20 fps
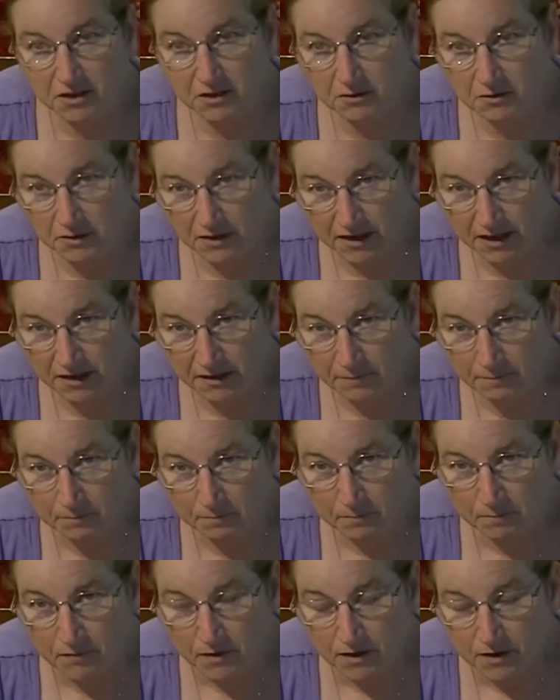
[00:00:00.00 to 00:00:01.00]
coating,
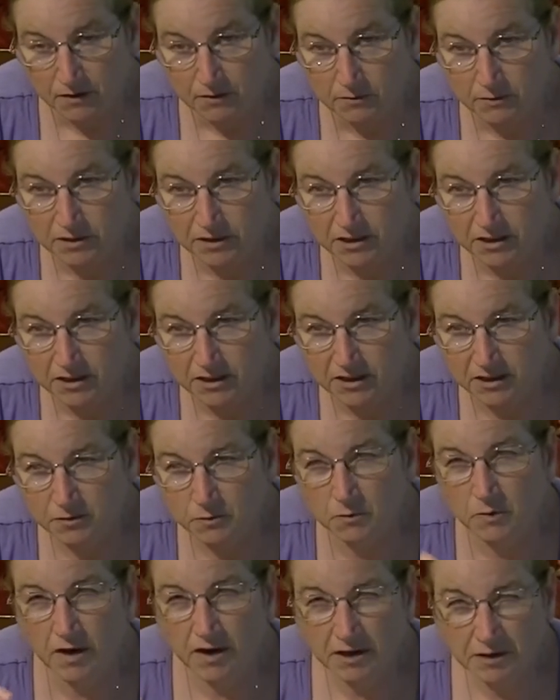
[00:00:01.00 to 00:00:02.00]
which is
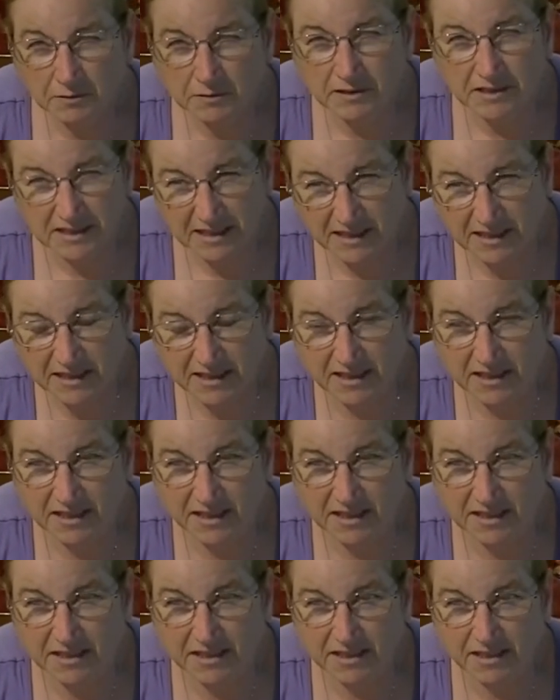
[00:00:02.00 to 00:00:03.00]
water
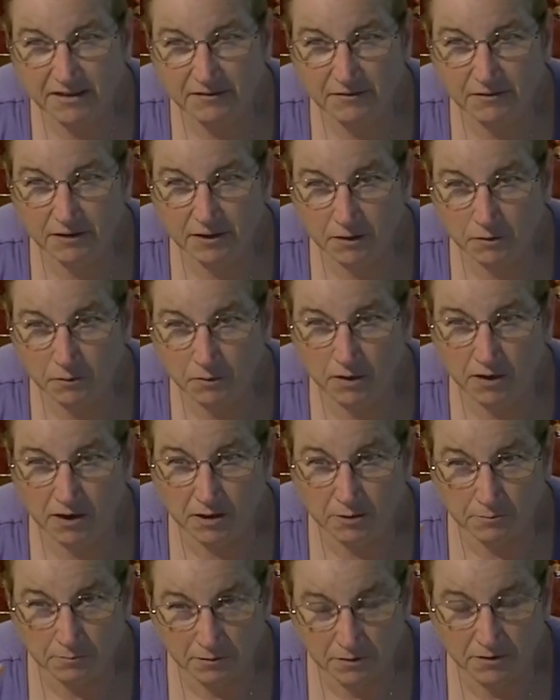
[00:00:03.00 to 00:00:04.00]
resistant is different than
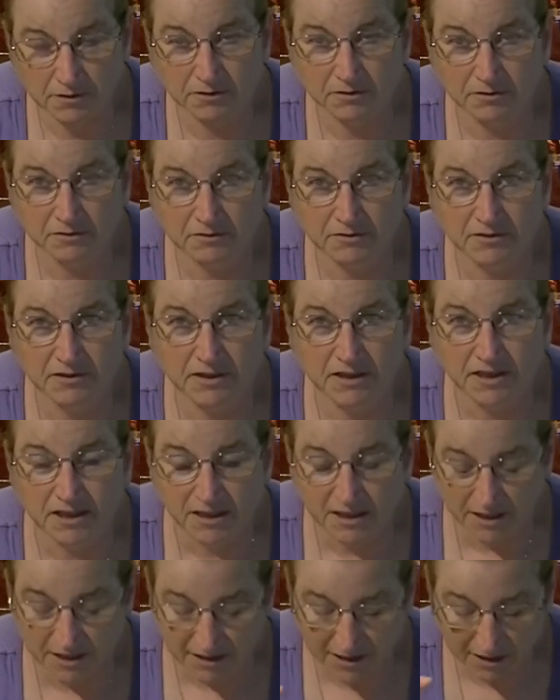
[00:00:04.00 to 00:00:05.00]
waterproof.
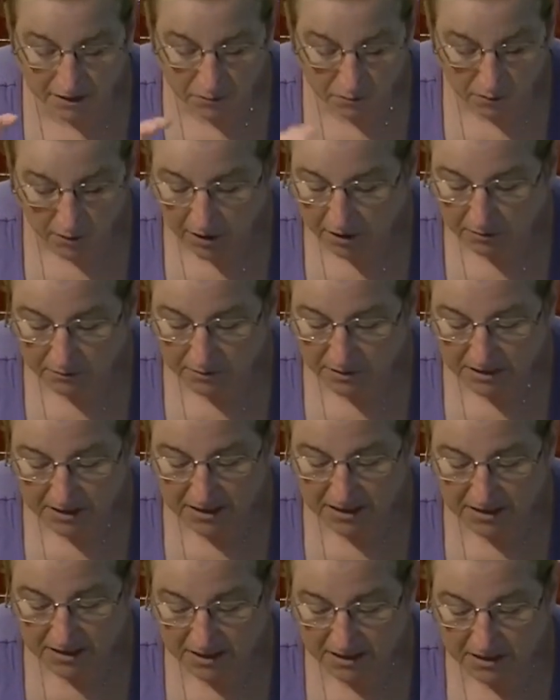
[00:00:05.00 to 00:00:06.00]
Now water
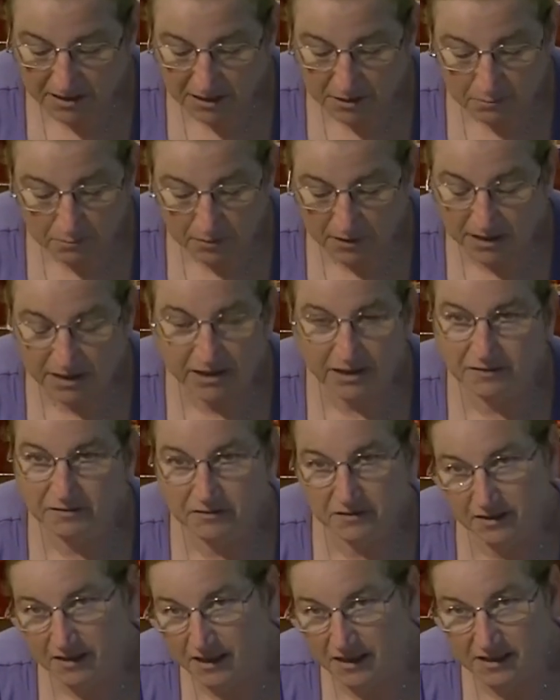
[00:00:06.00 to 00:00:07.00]
resistant is plenty
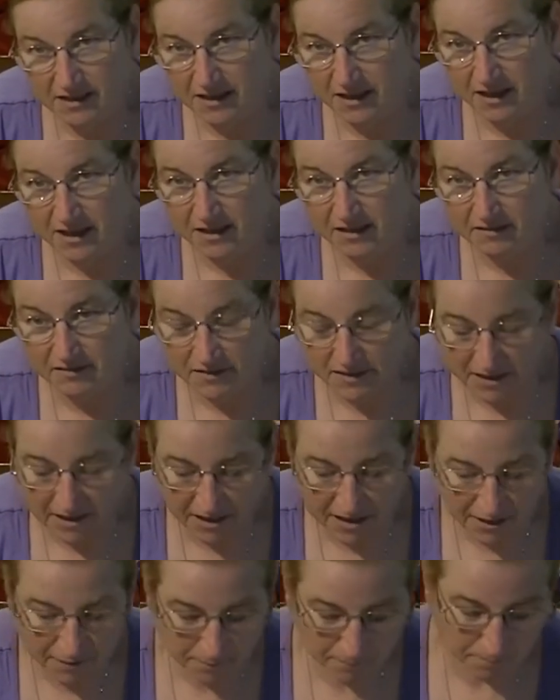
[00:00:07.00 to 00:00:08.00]
for this kind of a
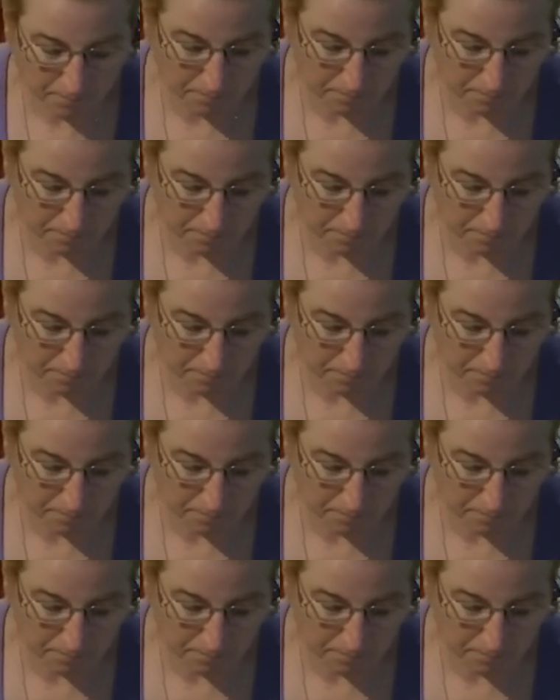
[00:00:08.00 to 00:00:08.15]
thing.